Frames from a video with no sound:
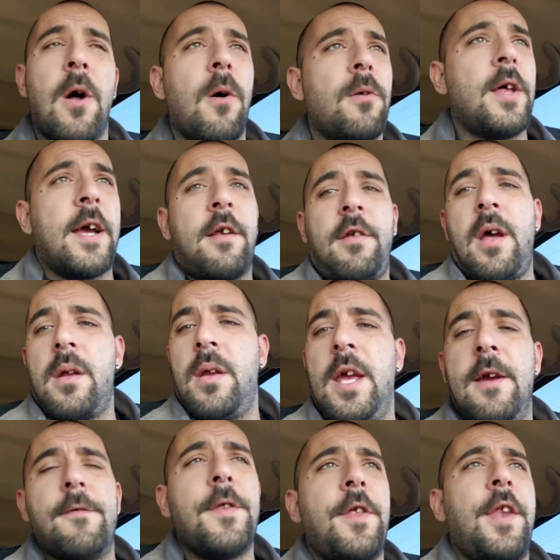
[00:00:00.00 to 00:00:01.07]
like I said,
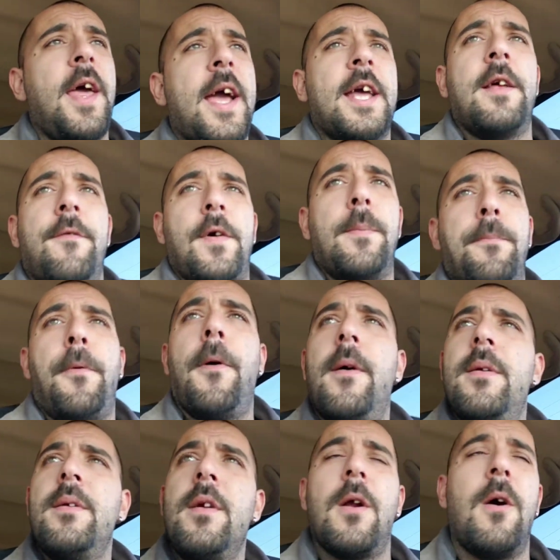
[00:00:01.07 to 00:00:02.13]
even the negative input,
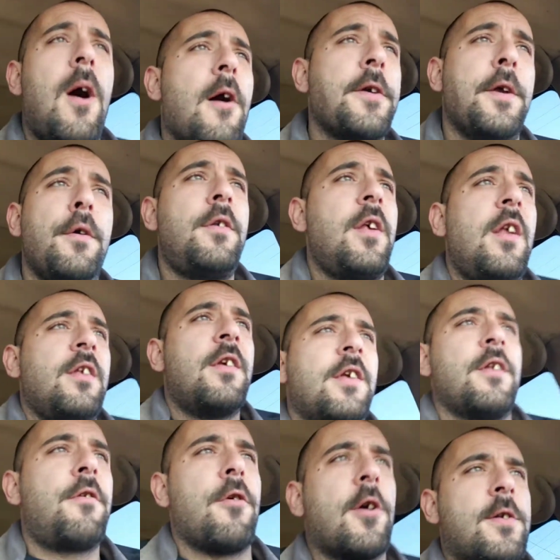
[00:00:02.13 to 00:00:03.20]
I'll use it as
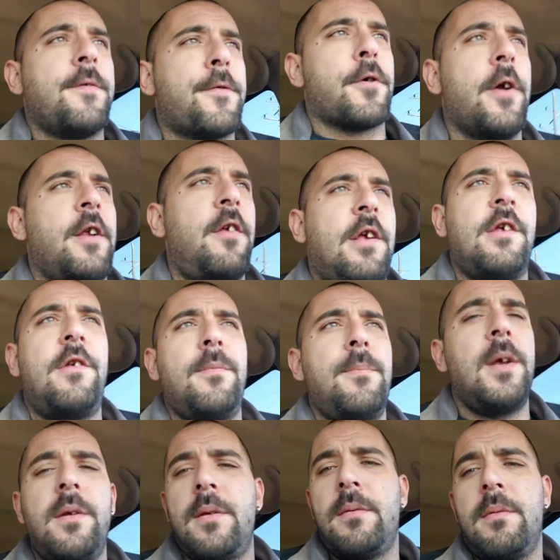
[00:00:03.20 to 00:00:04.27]
constructive criticism
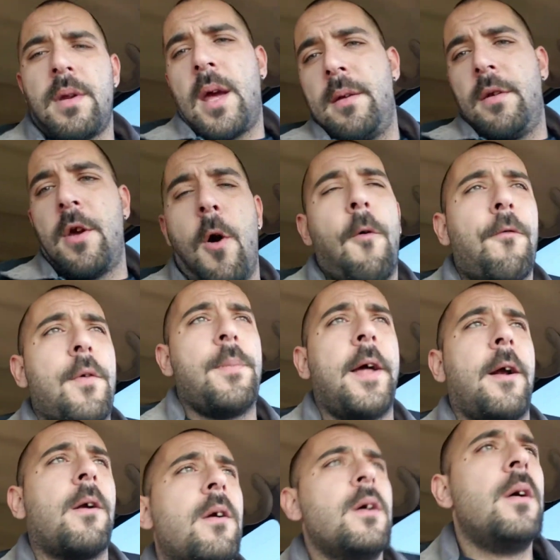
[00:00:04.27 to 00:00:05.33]
and go from there.